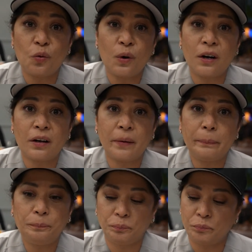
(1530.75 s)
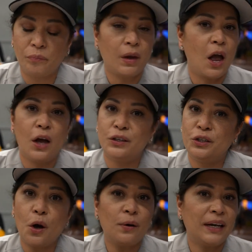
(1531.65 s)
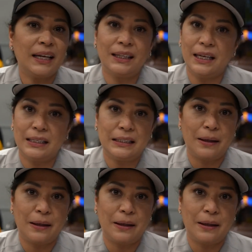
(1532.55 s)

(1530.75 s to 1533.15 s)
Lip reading: work, don't get this.